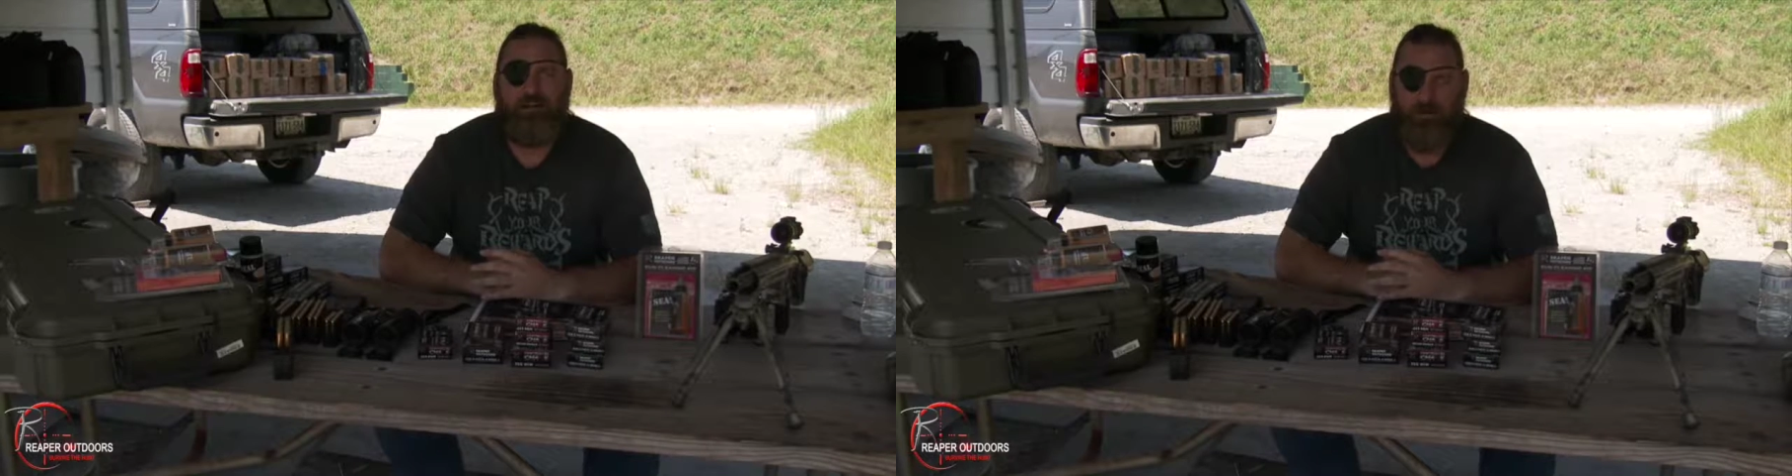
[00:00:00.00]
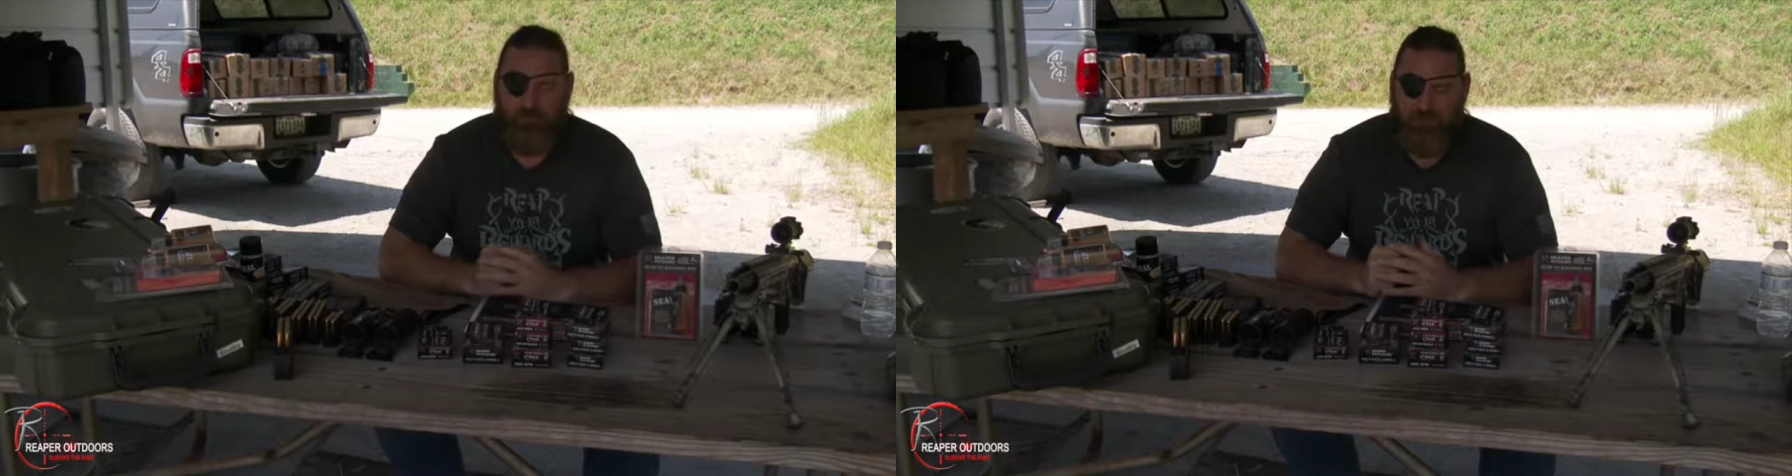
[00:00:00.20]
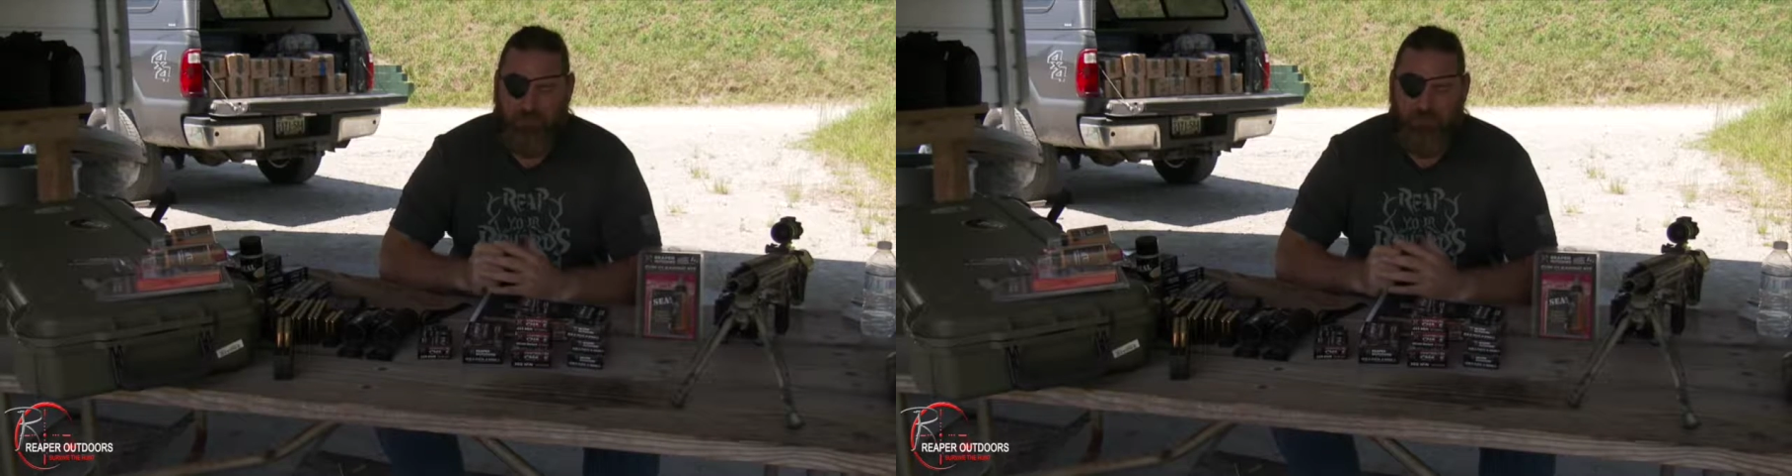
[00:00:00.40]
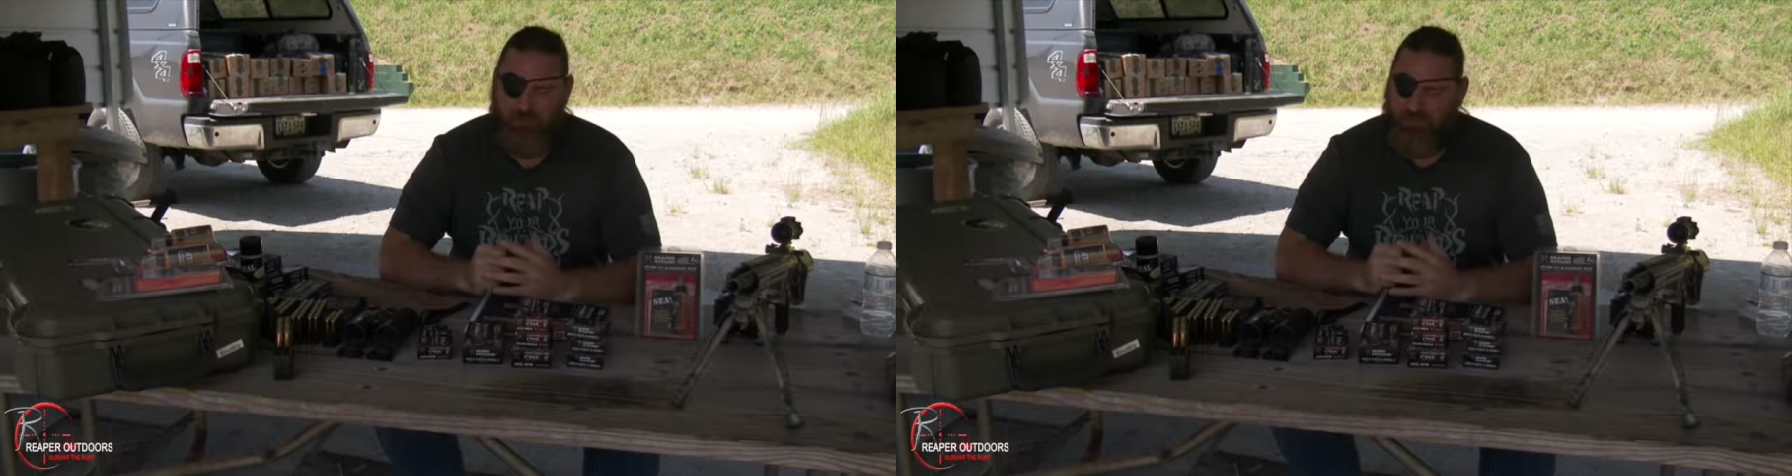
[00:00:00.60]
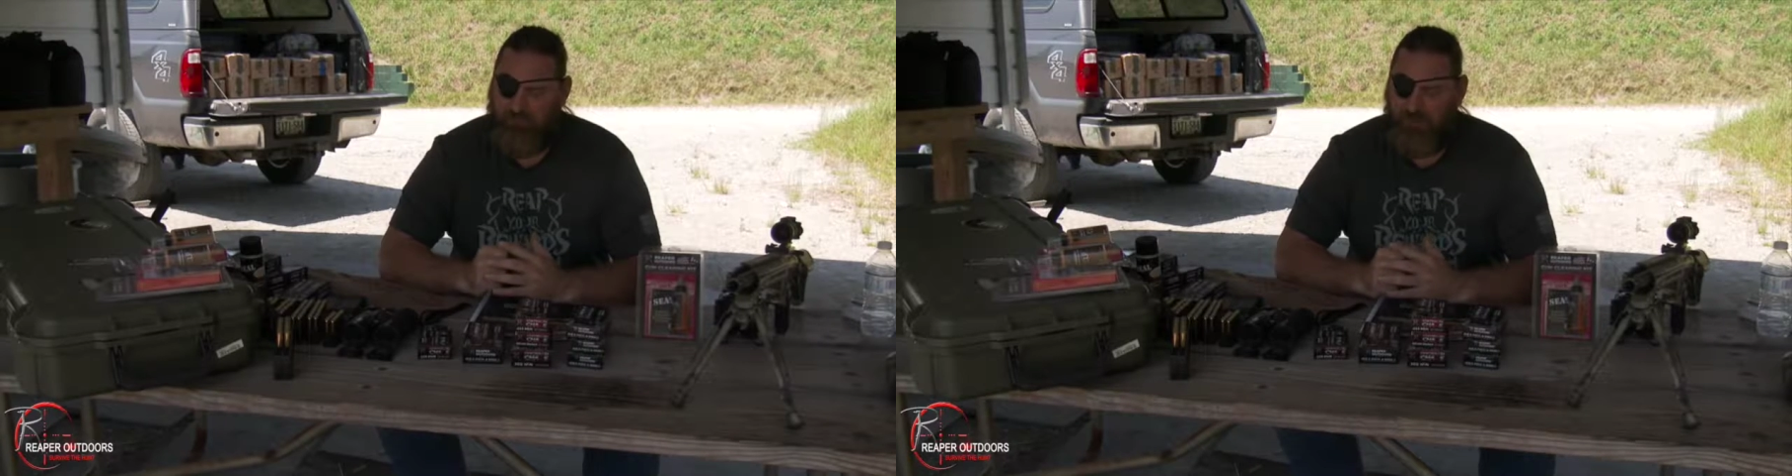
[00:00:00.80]
Me
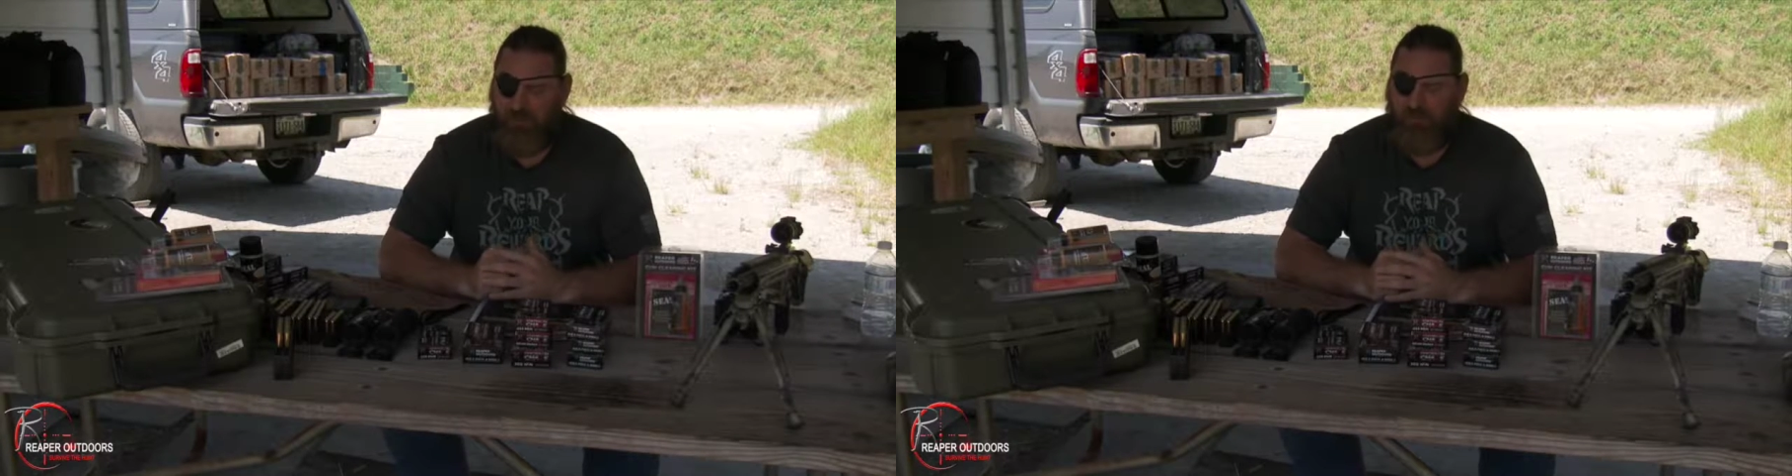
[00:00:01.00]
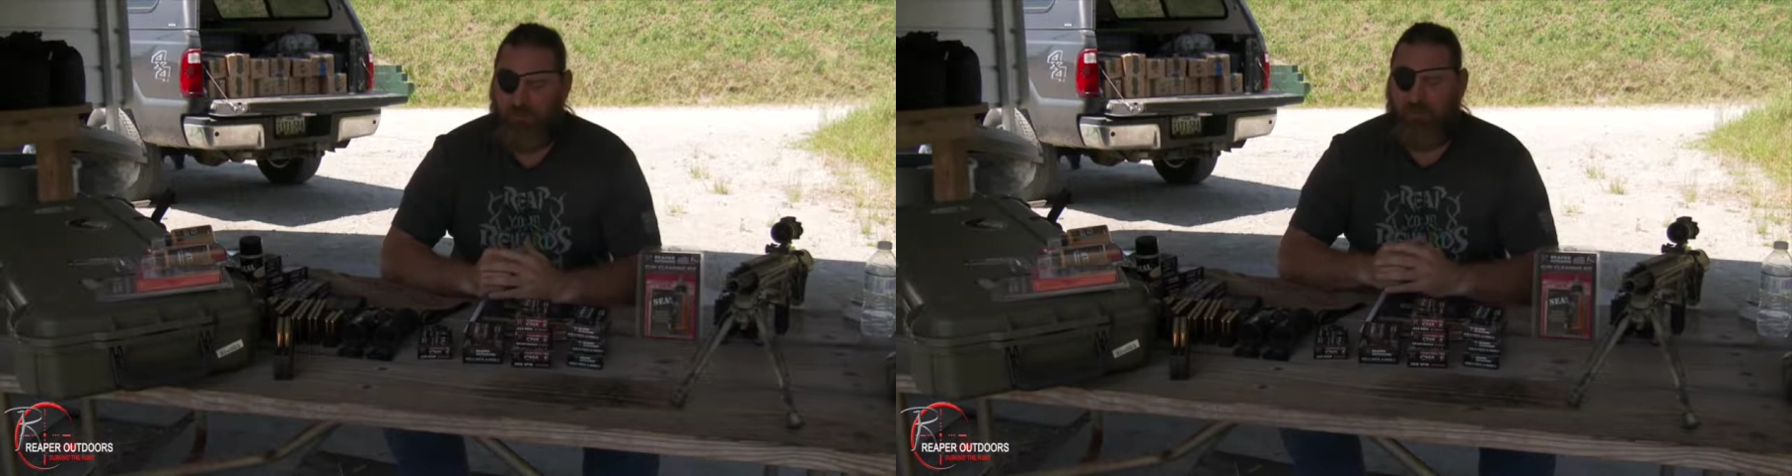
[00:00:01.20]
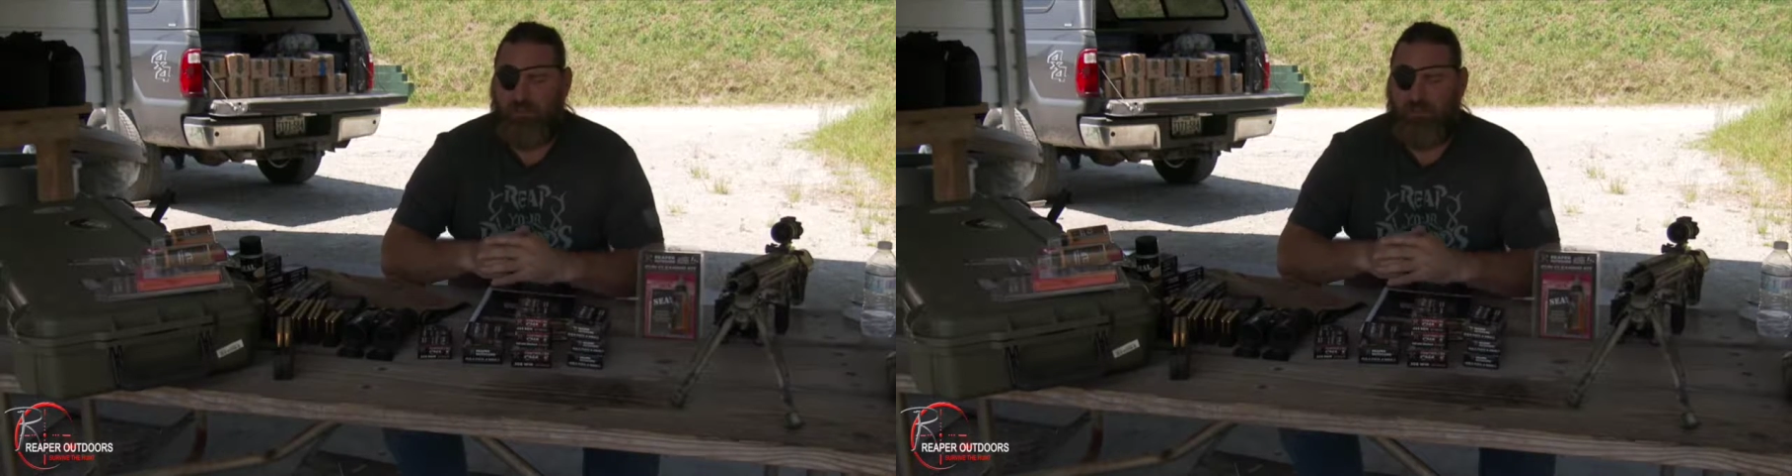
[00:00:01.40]
being a veteran,